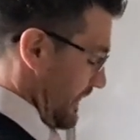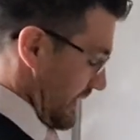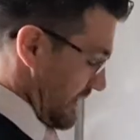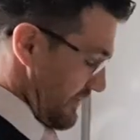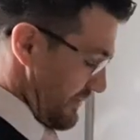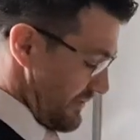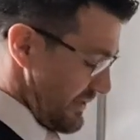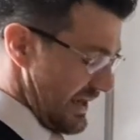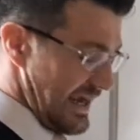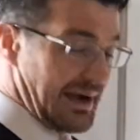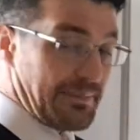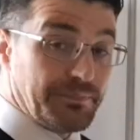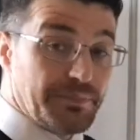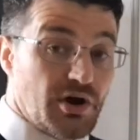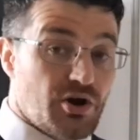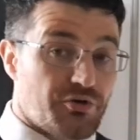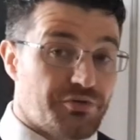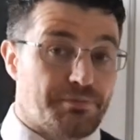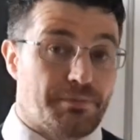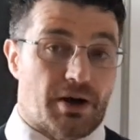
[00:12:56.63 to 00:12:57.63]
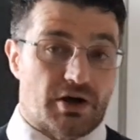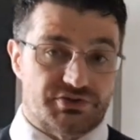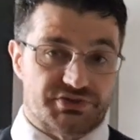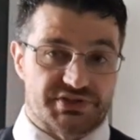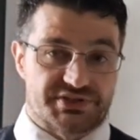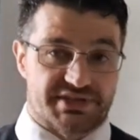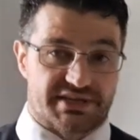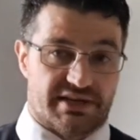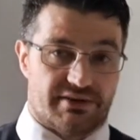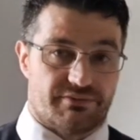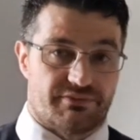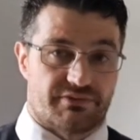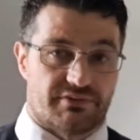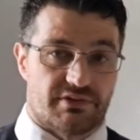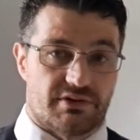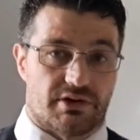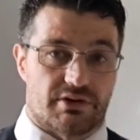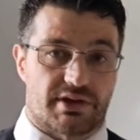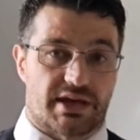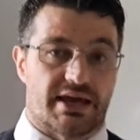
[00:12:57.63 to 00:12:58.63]
that are both positive.
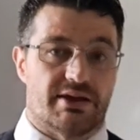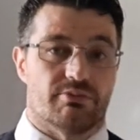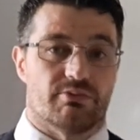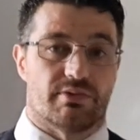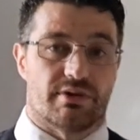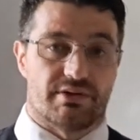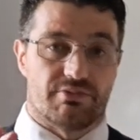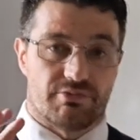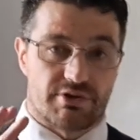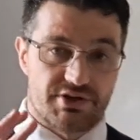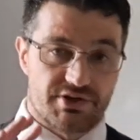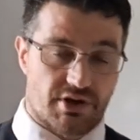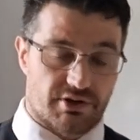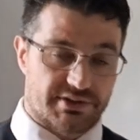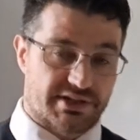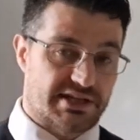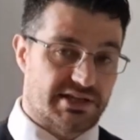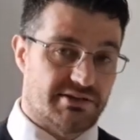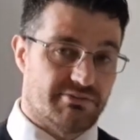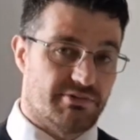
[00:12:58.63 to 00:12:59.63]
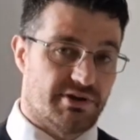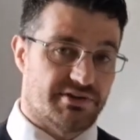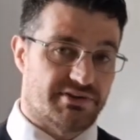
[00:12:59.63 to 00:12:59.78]
Okay, we're not dealing with